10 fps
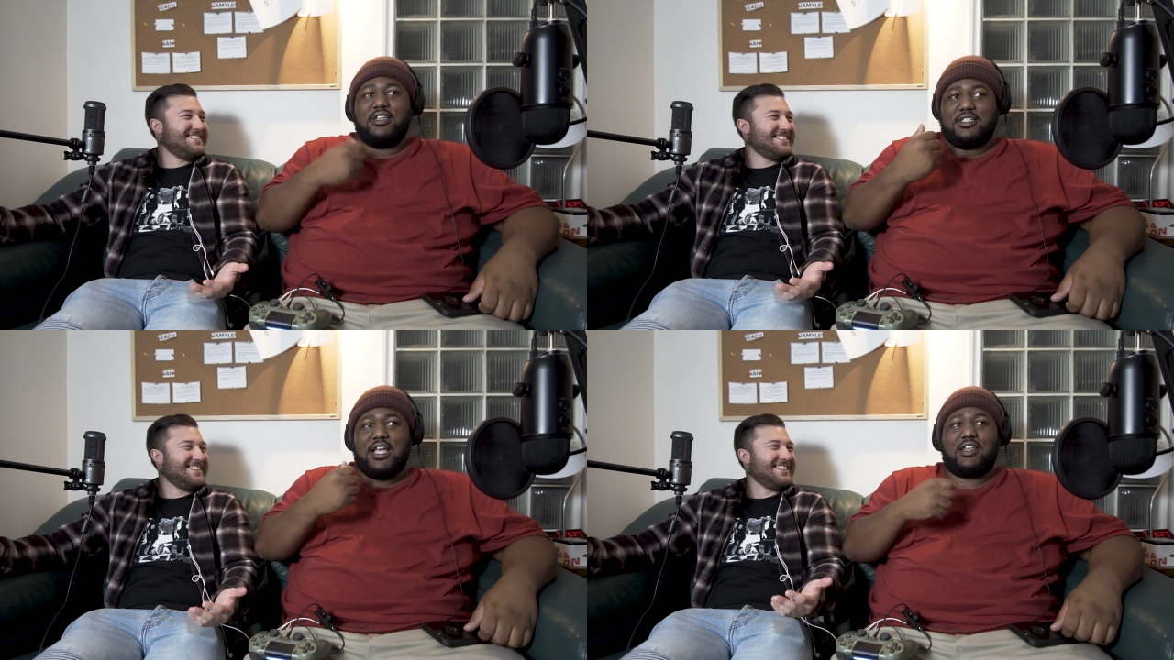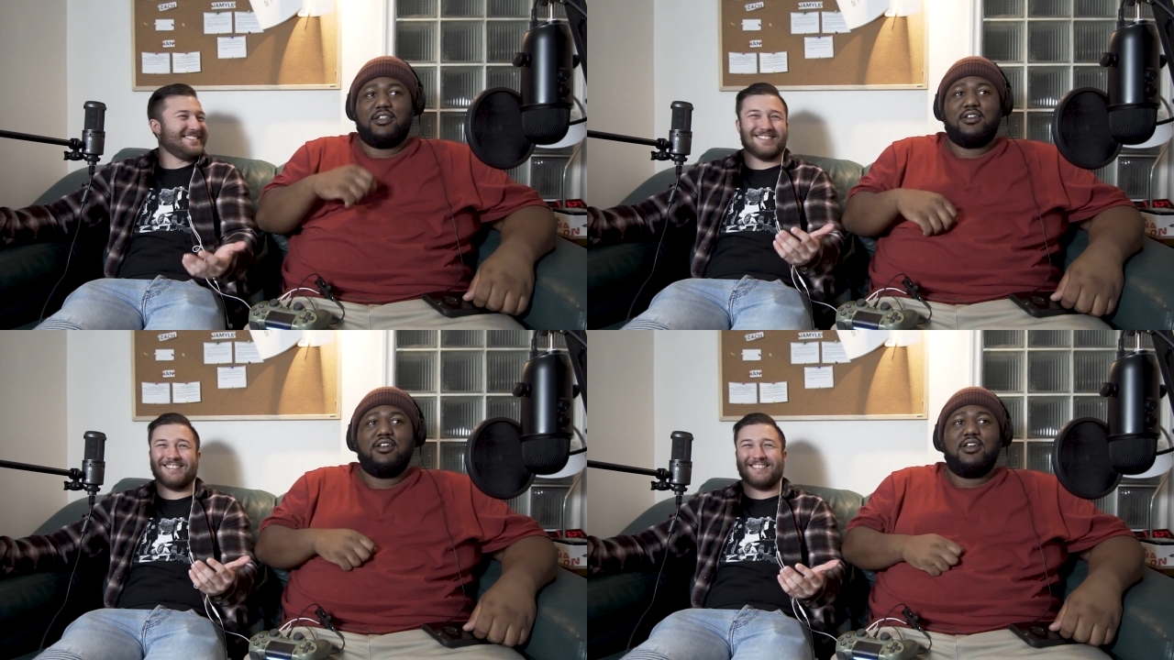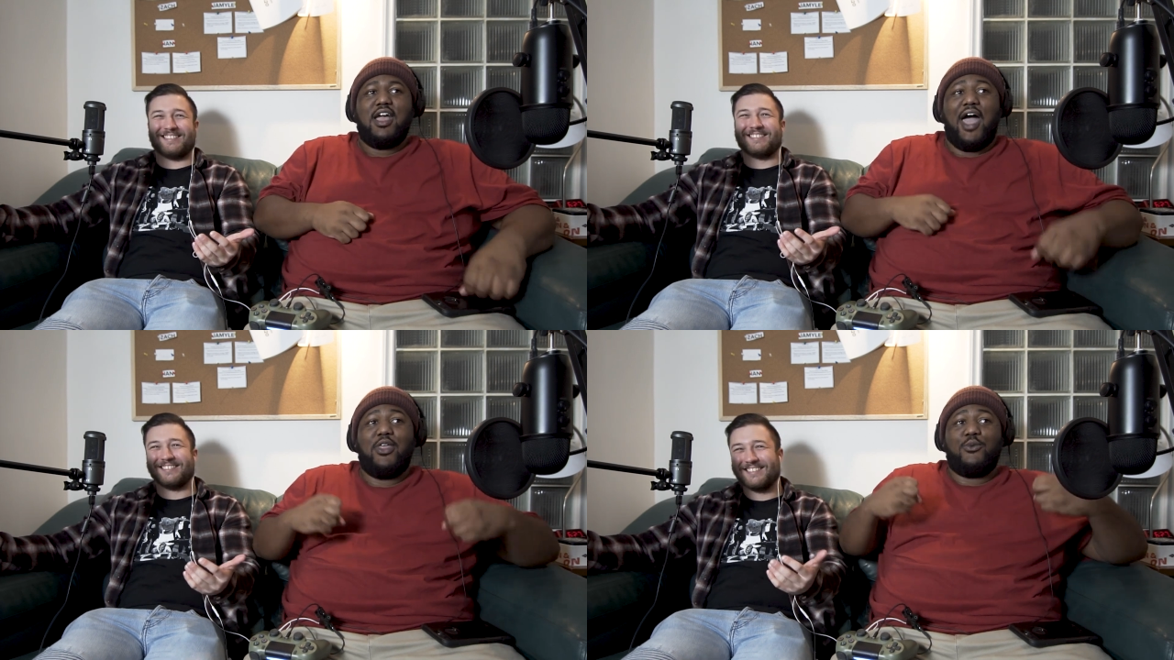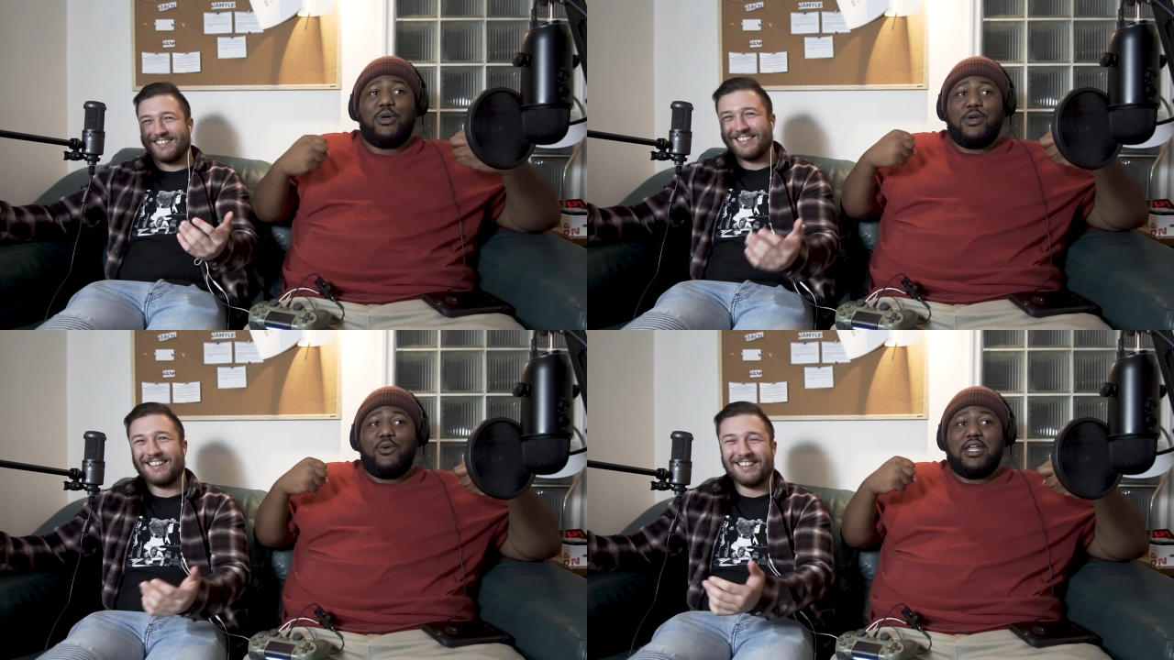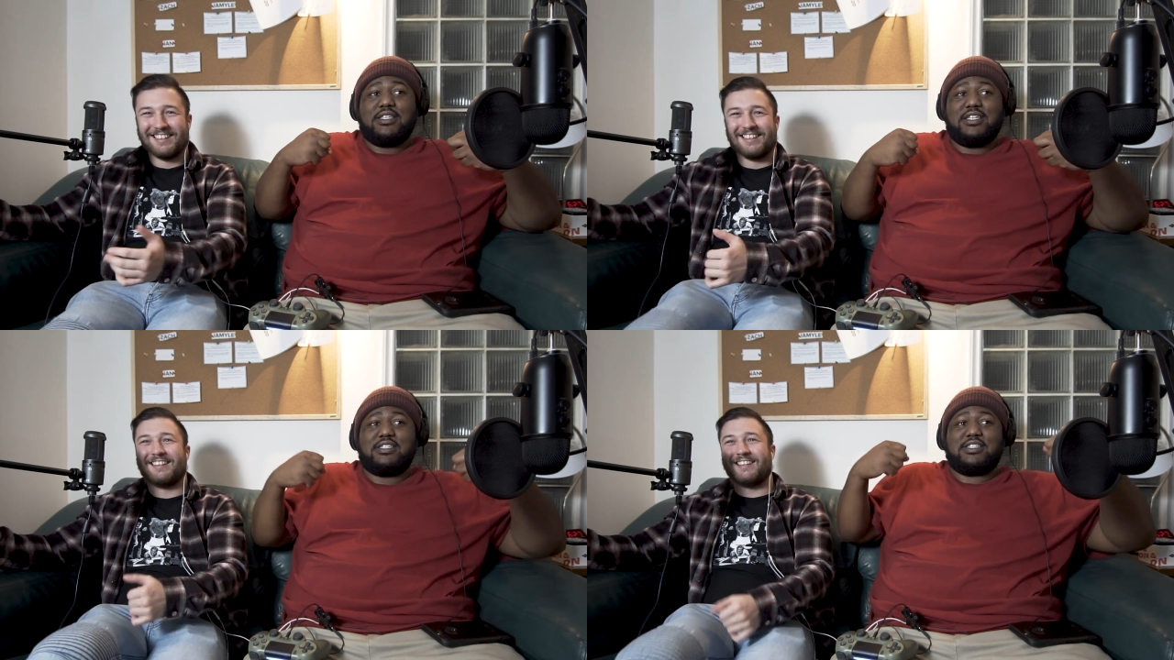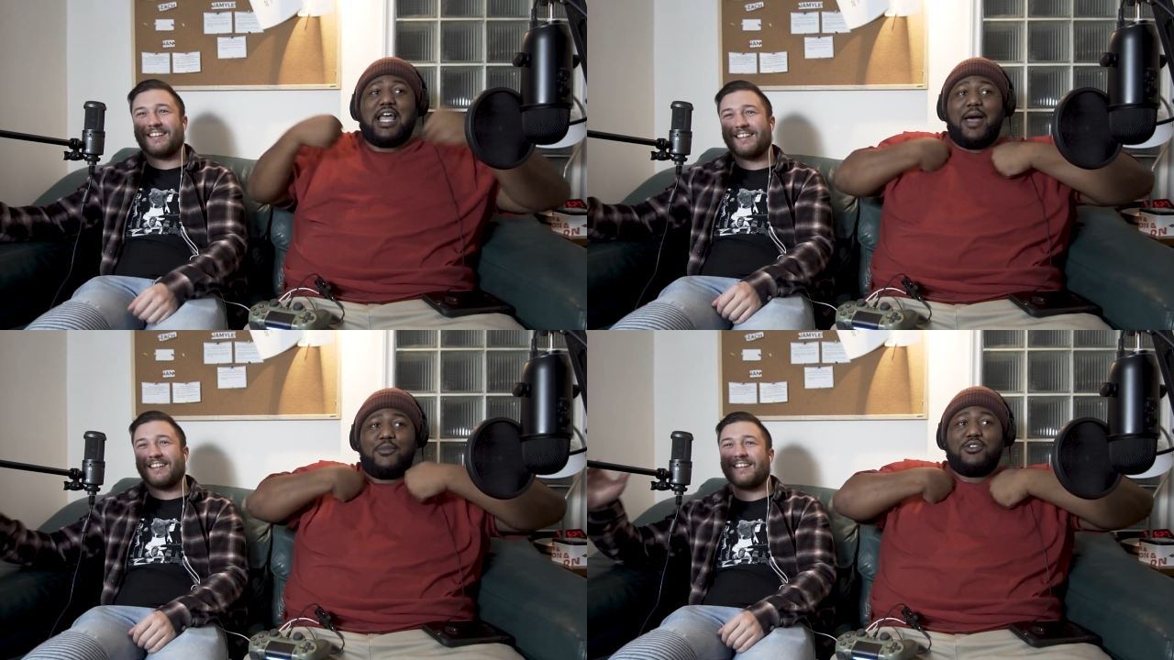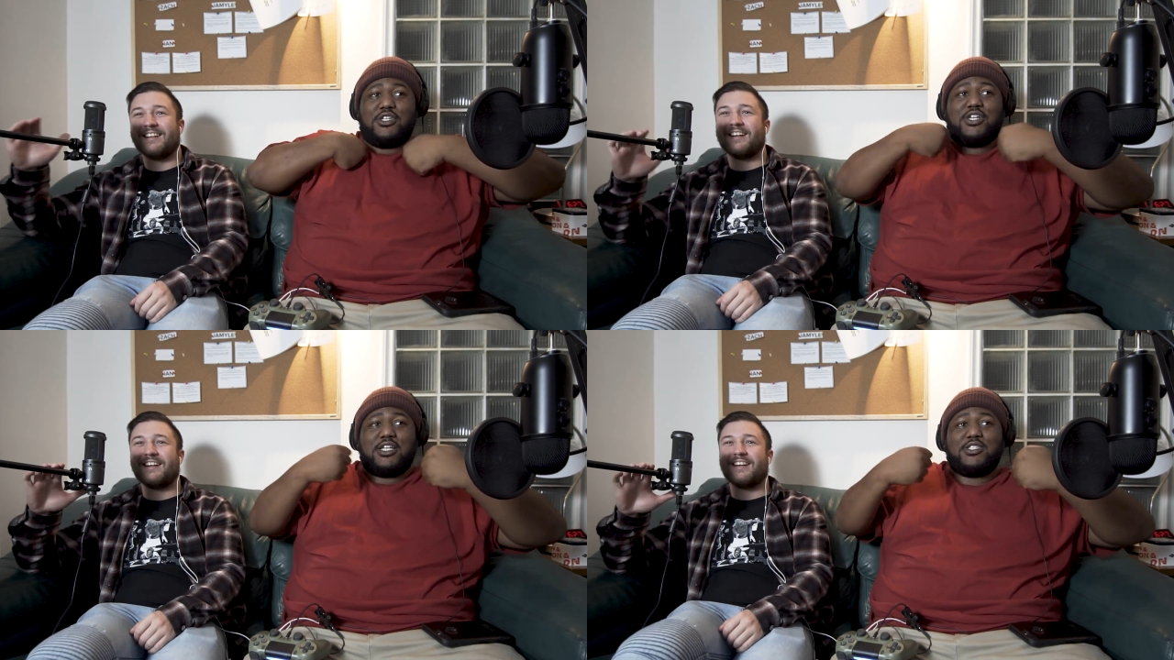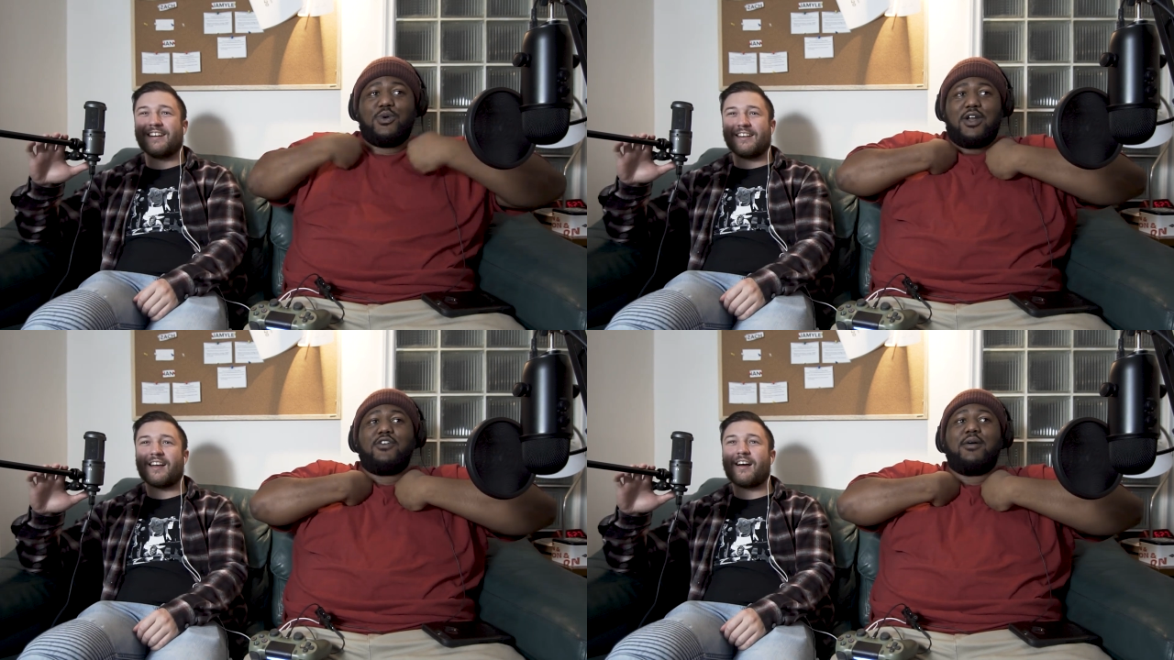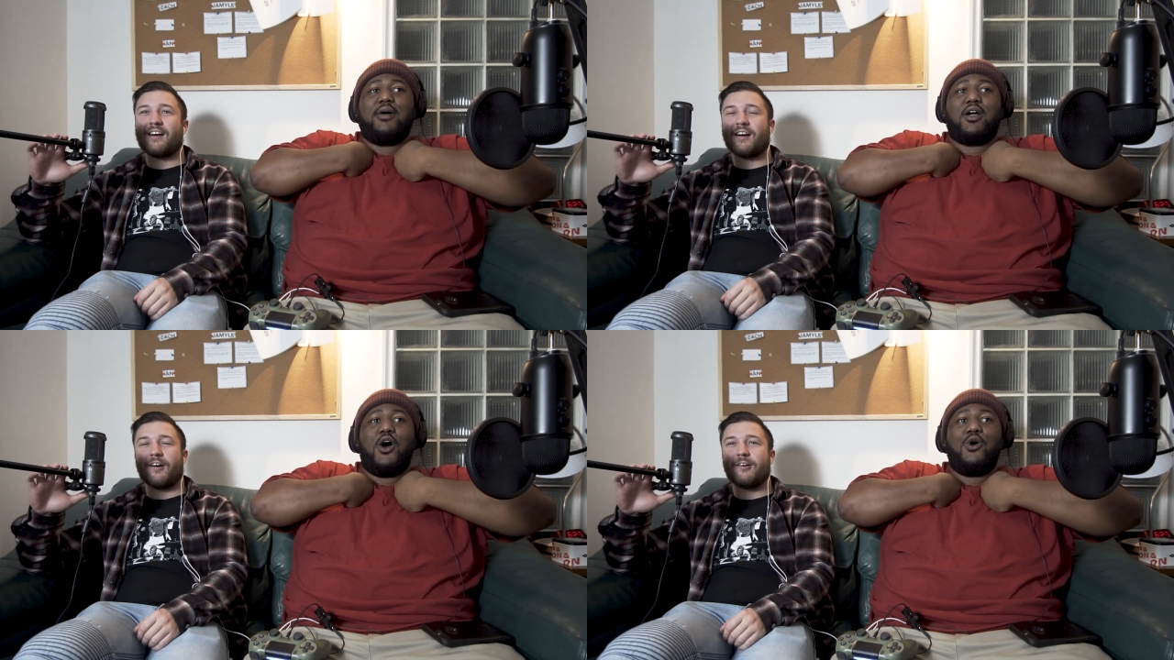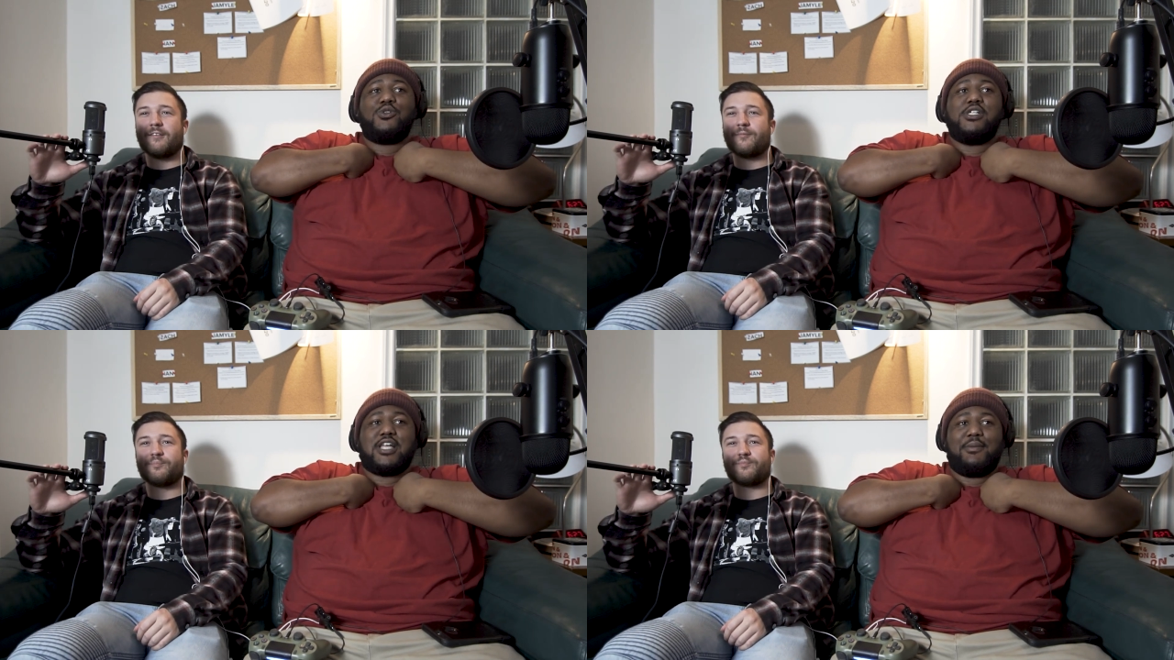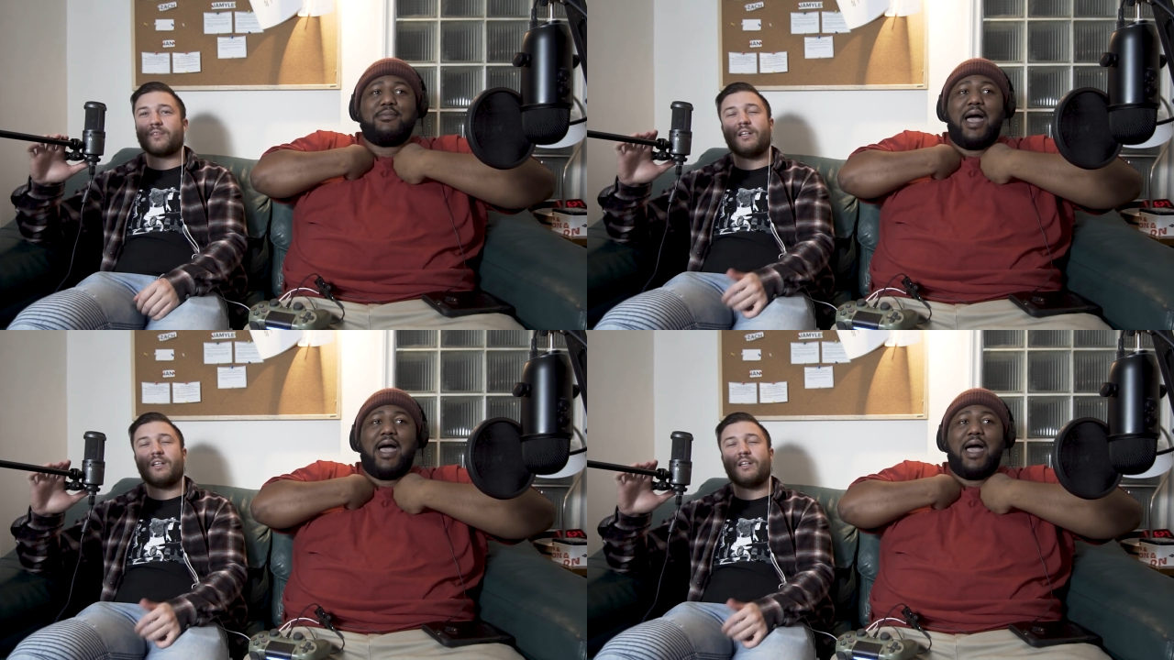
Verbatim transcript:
Speaker 1: exactly. And then when he went into stab her in the chest or whatever, yeah, I'm like, yeah. oh, she's coming